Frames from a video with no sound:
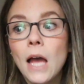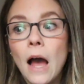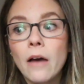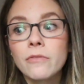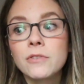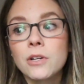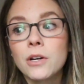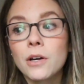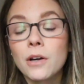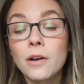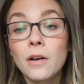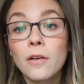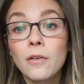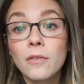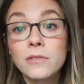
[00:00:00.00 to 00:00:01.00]

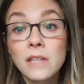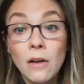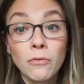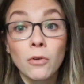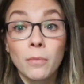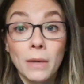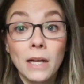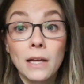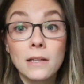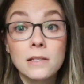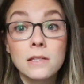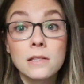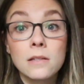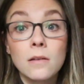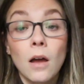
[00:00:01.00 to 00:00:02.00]
after several
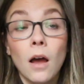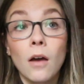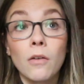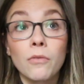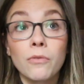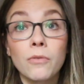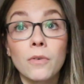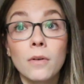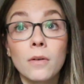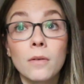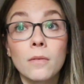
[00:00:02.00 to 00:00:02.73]
minutes of